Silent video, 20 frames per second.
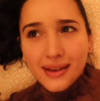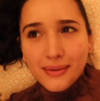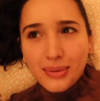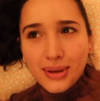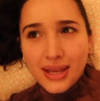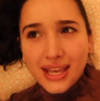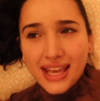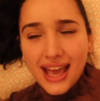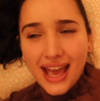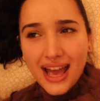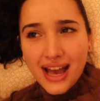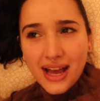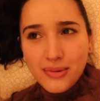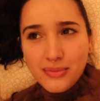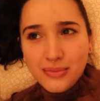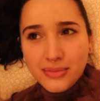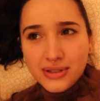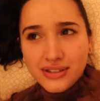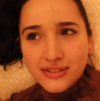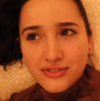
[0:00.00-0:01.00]

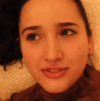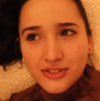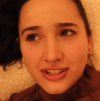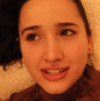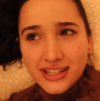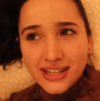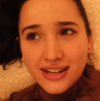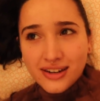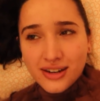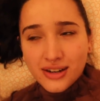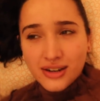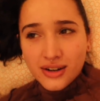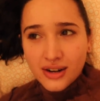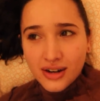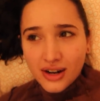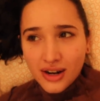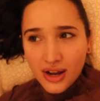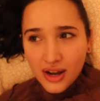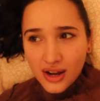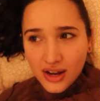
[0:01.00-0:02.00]
p.m. for dinner.
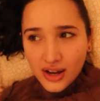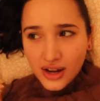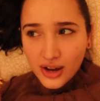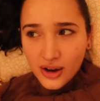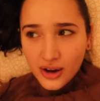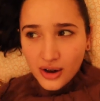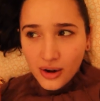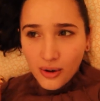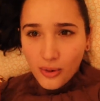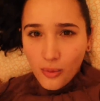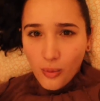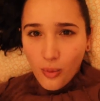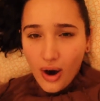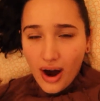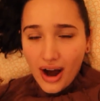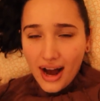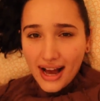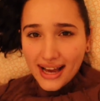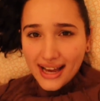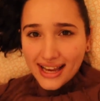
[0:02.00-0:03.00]

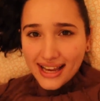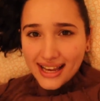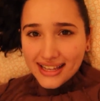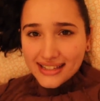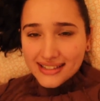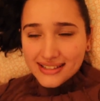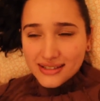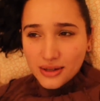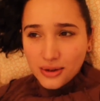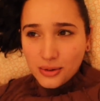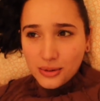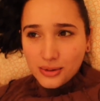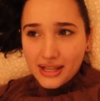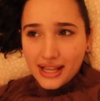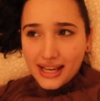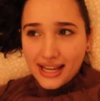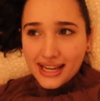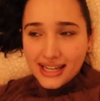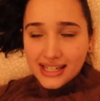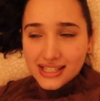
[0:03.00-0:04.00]
Why so
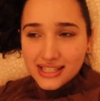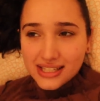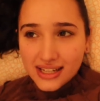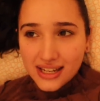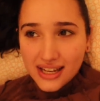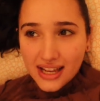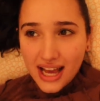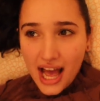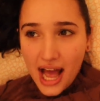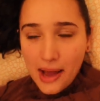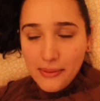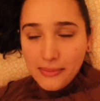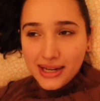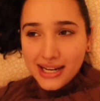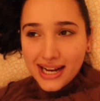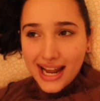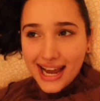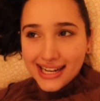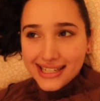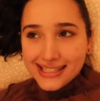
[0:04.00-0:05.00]
late? I
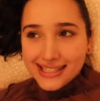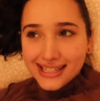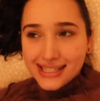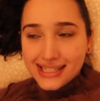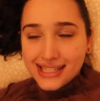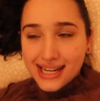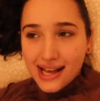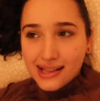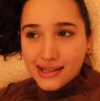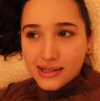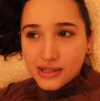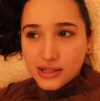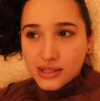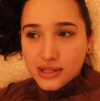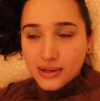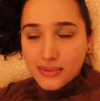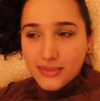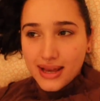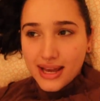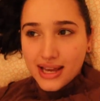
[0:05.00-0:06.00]
mean, I did tell her
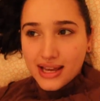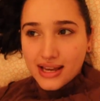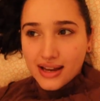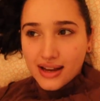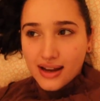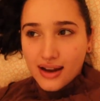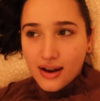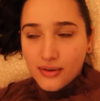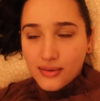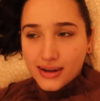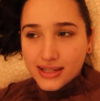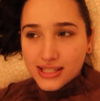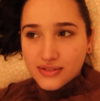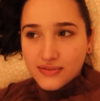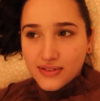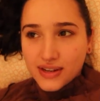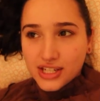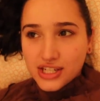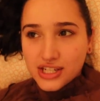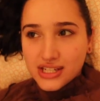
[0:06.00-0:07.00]
to make a
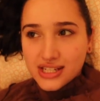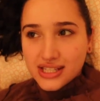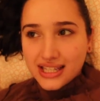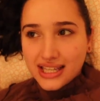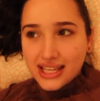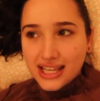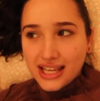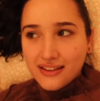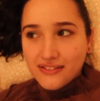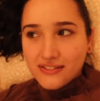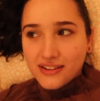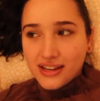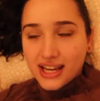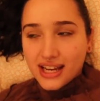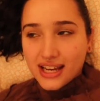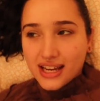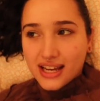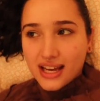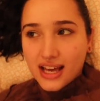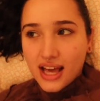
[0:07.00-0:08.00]
reservation in the
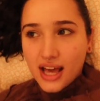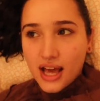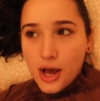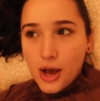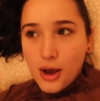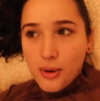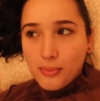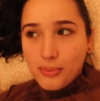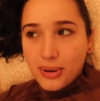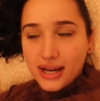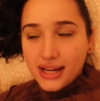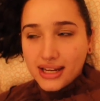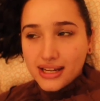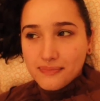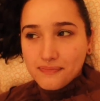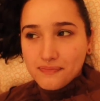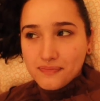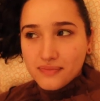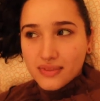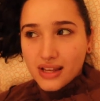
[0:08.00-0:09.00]
evening, but
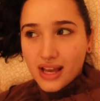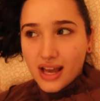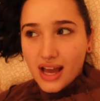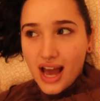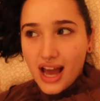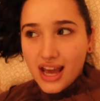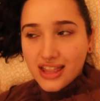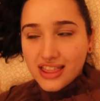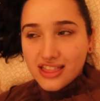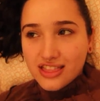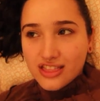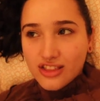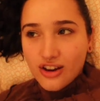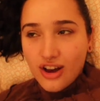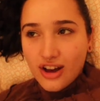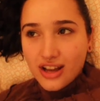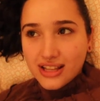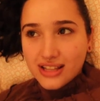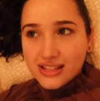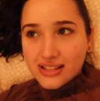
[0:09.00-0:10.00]
I
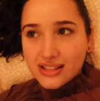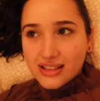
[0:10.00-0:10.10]
thought